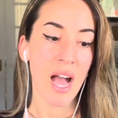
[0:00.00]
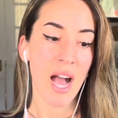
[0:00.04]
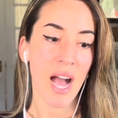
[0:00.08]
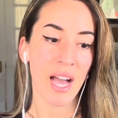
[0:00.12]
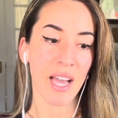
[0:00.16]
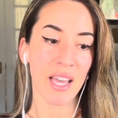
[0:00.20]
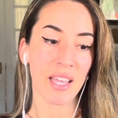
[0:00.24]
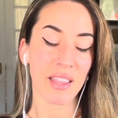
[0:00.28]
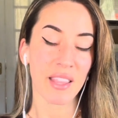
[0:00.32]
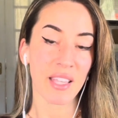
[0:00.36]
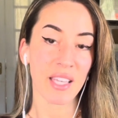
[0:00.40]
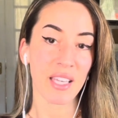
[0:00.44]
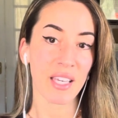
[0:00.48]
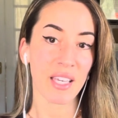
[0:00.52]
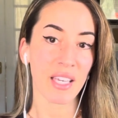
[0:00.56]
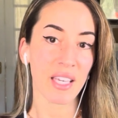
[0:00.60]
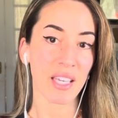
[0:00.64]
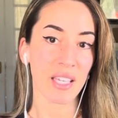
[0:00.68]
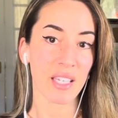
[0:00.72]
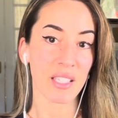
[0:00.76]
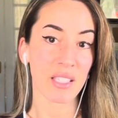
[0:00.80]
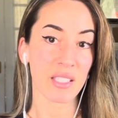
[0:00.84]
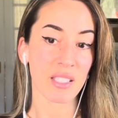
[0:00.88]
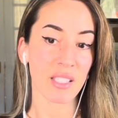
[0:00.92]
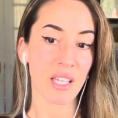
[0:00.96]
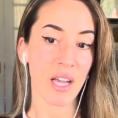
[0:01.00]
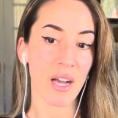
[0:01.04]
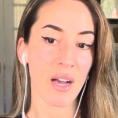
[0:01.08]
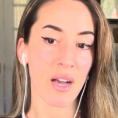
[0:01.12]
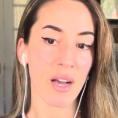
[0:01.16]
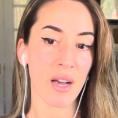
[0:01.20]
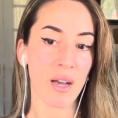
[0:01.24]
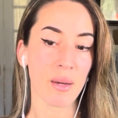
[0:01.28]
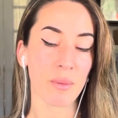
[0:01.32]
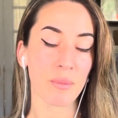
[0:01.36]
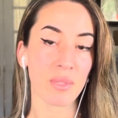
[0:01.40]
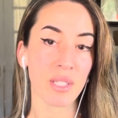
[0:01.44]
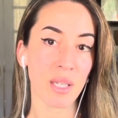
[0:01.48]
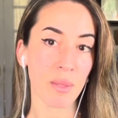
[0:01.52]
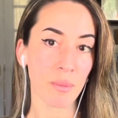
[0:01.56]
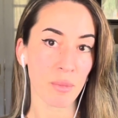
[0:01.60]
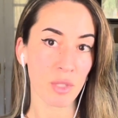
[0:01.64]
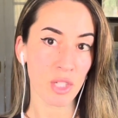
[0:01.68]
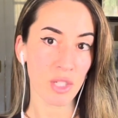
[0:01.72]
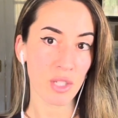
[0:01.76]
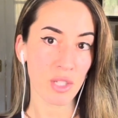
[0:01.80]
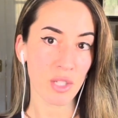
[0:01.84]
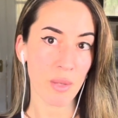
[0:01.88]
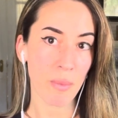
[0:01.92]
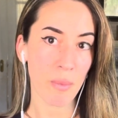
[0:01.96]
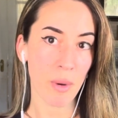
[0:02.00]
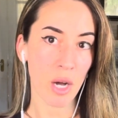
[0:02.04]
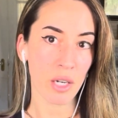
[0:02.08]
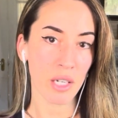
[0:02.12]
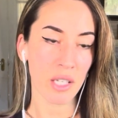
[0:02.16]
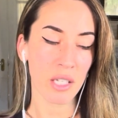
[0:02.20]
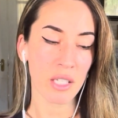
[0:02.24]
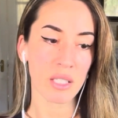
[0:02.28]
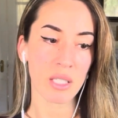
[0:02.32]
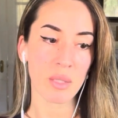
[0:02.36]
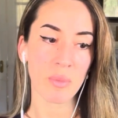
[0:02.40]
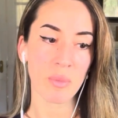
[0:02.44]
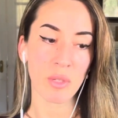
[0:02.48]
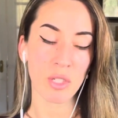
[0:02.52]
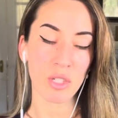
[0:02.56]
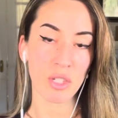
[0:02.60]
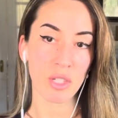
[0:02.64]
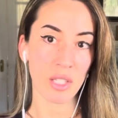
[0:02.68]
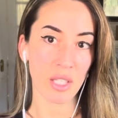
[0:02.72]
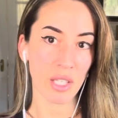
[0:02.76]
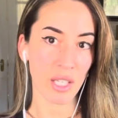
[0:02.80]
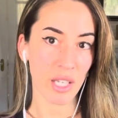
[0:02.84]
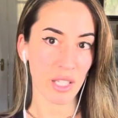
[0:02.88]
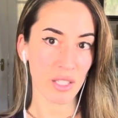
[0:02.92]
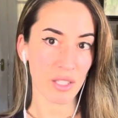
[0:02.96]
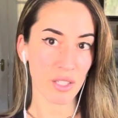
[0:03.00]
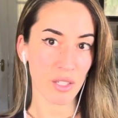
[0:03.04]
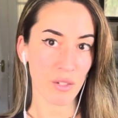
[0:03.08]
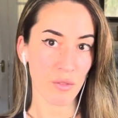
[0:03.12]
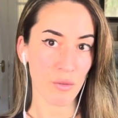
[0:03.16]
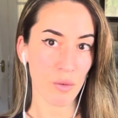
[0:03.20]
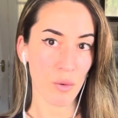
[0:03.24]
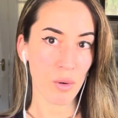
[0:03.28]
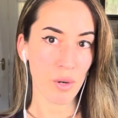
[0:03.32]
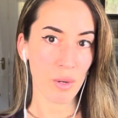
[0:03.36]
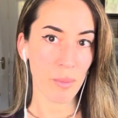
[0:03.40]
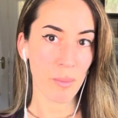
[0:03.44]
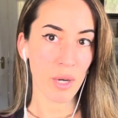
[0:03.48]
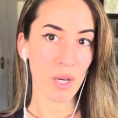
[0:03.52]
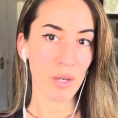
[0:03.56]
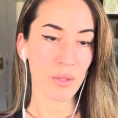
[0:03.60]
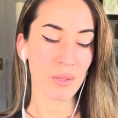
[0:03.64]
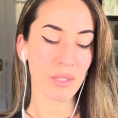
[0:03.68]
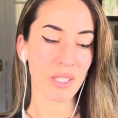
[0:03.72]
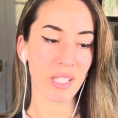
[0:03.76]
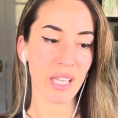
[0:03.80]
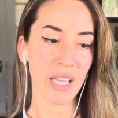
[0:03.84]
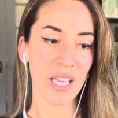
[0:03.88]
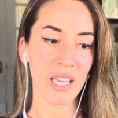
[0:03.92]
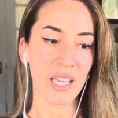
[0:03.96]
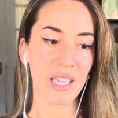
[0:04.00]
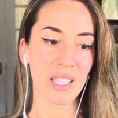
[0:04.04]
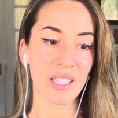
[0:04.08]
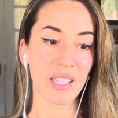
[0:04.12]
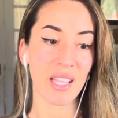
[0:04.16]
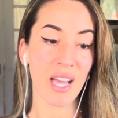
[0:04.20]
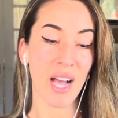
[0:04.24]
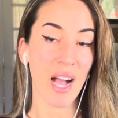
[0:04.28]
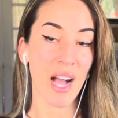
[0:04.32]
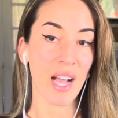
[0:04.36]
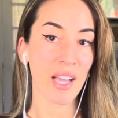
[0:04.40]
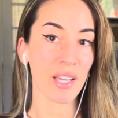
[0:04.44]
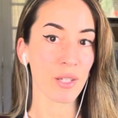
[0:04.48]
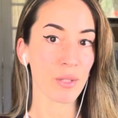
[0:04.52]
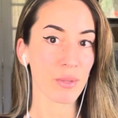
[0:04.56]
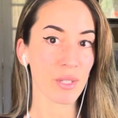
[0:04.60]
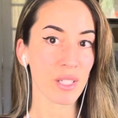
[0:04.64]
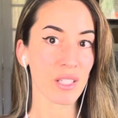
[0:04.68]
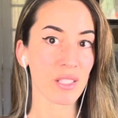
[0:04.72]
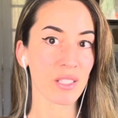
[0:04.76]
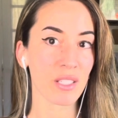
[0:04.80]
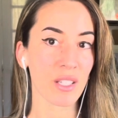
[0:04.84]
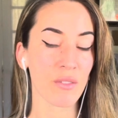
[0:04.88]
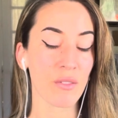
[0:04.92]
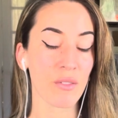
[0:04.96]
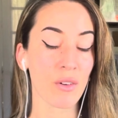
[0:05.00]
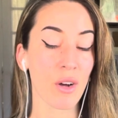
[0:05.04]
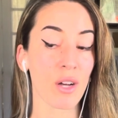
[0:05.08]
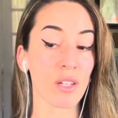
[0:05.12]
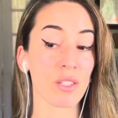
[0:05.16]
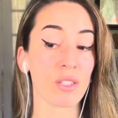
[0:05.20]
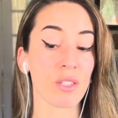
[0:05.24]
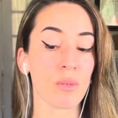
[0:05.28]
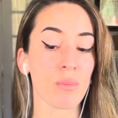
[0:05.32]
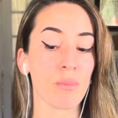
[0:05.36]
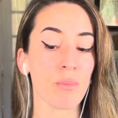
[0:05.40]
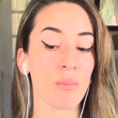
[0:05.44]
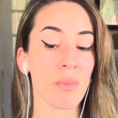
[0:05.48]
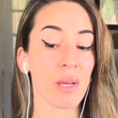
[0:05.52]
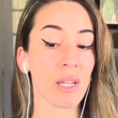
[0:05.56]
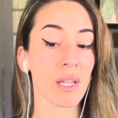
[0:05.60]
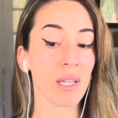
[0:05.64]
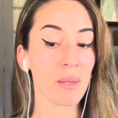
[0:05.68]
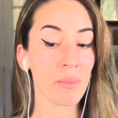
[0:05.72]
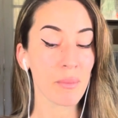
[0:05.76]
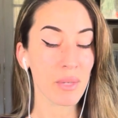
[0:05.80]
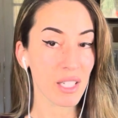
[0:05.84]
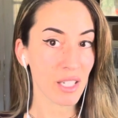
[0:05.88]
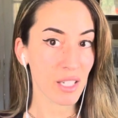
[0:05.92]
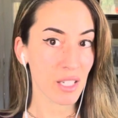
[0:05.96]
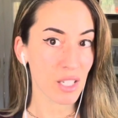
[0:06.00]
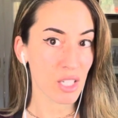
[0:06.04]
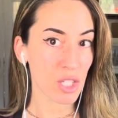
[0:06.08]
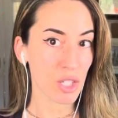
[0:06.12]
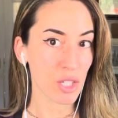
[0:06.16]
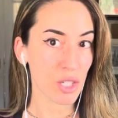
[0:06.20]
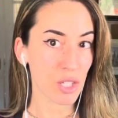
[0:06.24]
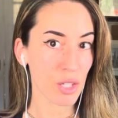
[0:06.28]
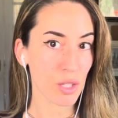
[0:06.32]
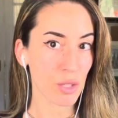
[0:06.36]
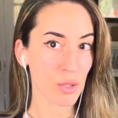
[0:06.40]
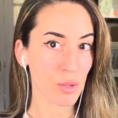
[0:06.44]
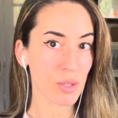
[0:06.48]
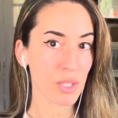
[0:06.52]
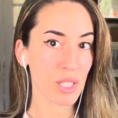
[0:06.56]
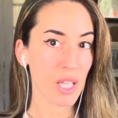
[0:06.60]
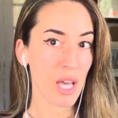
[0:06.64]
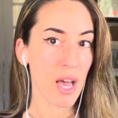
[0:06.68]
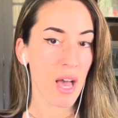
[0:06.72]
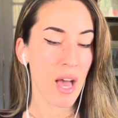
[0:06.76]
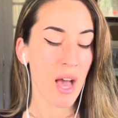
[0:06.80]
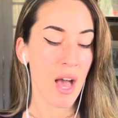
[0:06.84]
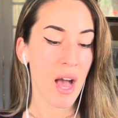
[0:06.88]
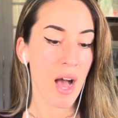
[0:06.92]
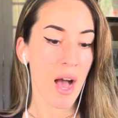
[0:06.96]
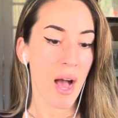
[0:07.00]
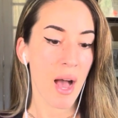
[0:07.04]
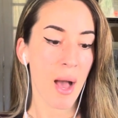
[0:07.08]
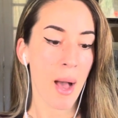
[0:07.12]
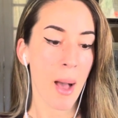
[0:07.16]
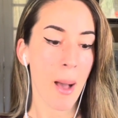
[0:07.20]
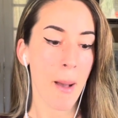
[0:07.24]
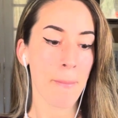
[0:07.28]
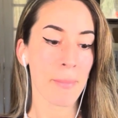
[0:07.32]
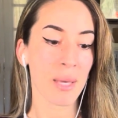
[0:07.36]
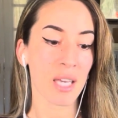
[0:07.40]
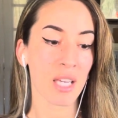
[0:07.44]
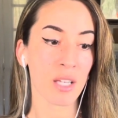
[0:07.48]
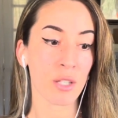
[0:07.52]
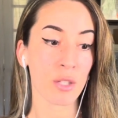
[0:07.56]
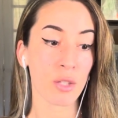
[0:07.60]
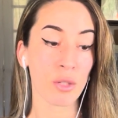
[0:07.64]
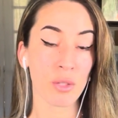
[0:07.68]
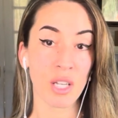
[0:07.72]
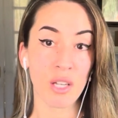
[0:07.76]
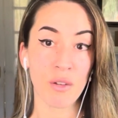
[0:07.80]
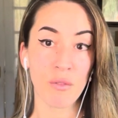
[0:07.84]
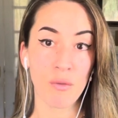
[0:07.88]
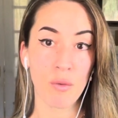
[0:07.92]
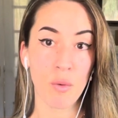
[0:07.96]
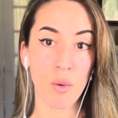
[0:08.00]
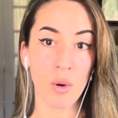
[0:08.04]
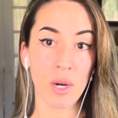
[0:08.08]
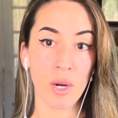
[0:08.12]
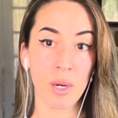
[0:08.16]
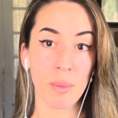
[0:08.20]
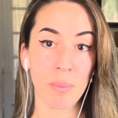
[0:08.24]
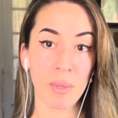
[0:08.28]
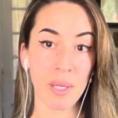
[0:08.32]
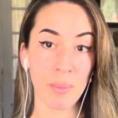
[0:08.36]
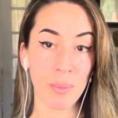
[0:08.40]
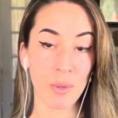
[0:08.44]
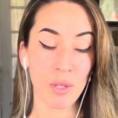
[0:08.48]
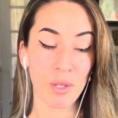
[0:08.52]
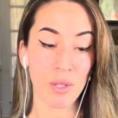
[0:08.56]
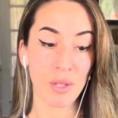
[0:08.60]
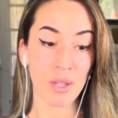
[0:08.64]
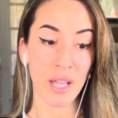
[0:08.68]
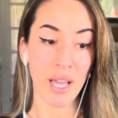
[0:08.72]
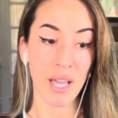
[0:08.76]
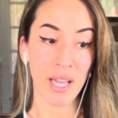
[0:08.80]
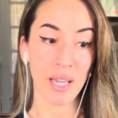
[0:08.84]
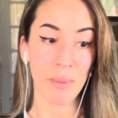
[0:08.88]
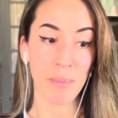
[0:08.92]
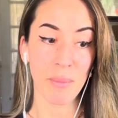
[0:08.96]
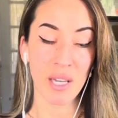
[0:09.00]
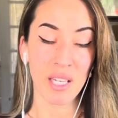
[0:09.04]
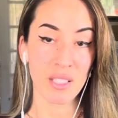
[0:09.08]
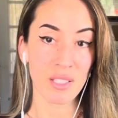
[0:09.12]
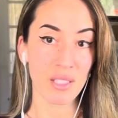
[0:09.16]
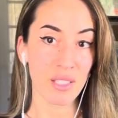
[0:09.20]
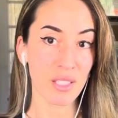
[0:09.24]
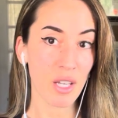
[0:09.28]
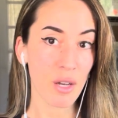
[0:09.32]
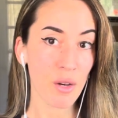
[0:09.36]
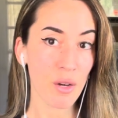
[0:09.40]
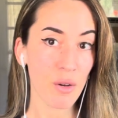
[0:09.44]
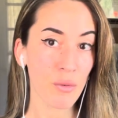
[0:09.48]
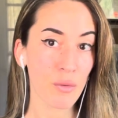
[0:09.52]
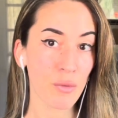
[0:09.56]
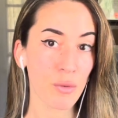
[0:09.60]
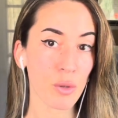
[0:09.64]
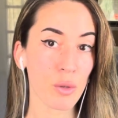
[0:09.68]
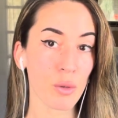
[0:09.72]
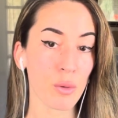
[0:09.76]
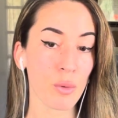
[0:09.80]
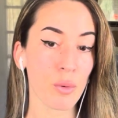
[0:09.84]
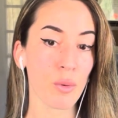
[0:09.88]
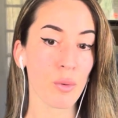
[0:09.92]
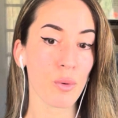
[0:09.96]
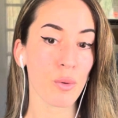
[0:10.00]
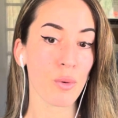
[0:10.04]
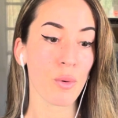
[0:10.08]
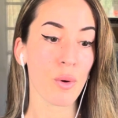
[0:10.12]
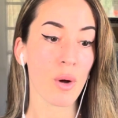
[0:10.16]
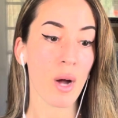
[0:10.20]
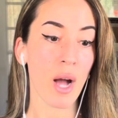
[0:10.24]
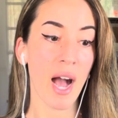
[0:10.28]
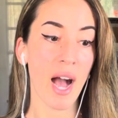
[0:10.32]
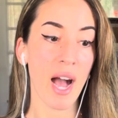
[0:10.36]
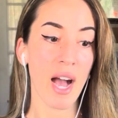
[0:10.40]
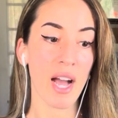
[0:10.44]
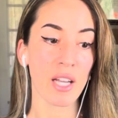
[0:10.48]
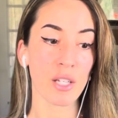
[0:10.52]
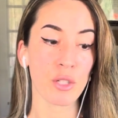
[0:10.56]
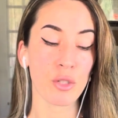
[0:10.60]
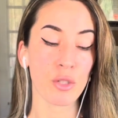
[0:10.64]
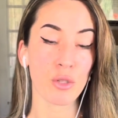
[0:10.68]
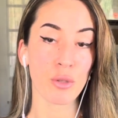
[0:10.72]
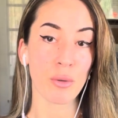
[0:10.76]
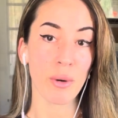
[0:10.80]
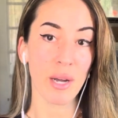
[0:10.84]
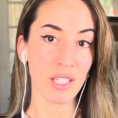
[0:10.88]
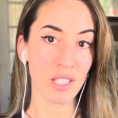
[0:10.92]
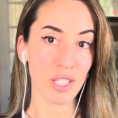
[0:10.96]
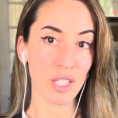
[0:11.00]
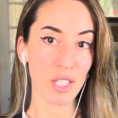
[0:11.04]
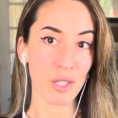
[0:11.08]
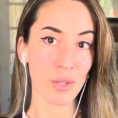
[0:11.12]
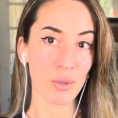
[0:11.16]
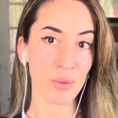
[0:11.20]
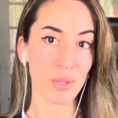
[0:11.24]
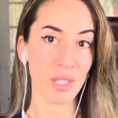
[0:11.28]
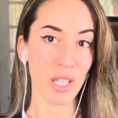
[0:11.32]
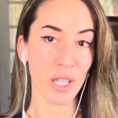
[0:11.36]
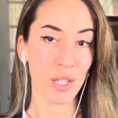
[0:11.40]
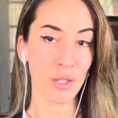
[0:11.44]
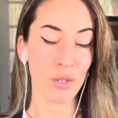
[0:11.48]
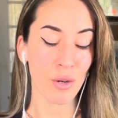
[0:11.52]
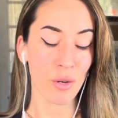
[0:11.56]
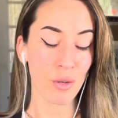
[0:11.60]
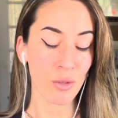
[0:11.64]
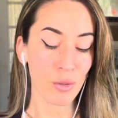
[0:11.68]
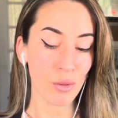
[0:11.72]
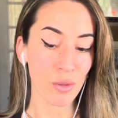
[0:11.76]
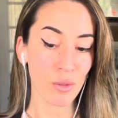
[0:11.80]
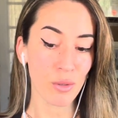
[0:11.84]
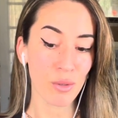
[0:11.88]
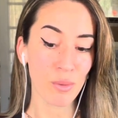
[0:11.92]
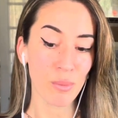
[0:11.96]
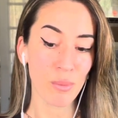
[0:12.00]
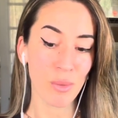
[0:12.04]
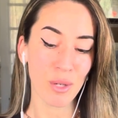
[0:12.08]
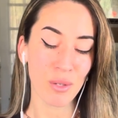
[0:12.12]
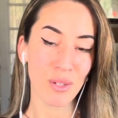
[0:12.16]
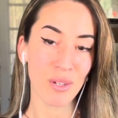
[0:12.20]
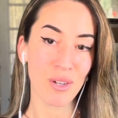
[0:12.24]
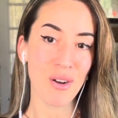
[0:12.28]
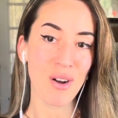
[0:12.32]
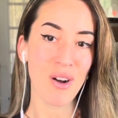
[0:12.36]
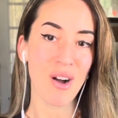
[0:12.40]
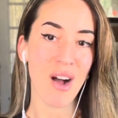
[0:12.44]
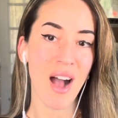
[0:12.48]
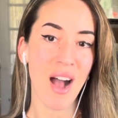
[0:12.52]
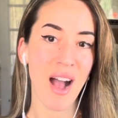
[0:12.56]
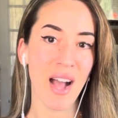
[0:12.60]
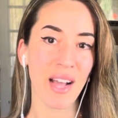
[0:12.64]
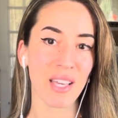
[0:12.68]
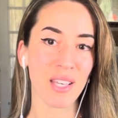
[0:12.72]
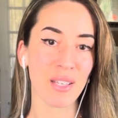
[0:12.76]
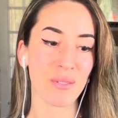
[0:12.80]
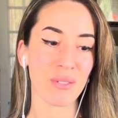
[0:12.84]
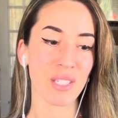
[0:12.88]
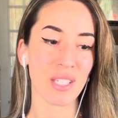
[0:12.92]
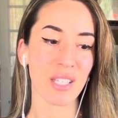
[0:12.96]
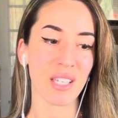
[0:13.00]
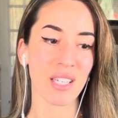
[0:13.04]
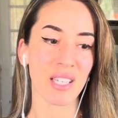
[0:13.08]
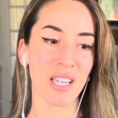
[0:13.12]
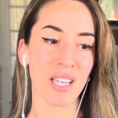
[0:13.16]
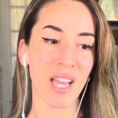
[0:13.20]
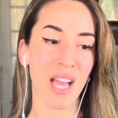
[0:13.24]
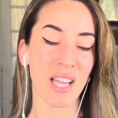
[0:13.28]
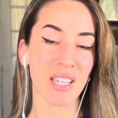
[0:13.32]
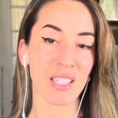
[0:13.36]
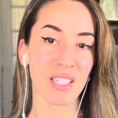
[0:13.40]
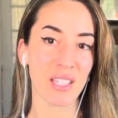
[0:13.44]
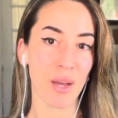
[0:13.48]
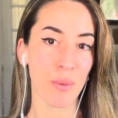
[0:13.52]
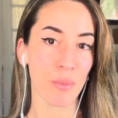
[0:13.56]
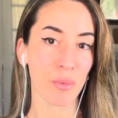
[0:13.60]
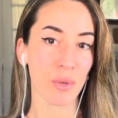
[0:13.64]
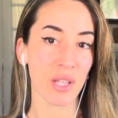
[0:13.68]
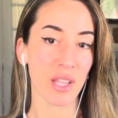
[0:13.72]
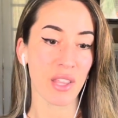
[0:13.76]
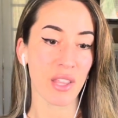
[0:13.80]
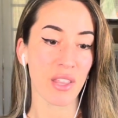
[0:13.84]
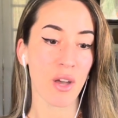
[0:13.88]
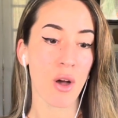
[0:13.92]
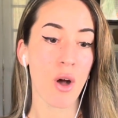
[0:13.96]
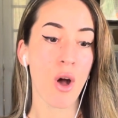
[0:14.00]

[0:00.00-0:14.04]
I think it um, damages the body, especially in the case of hormones, and the IUDs have caused many, many issues. Um, including for people like myself who had tried to use a non hormonal IUD and ended up with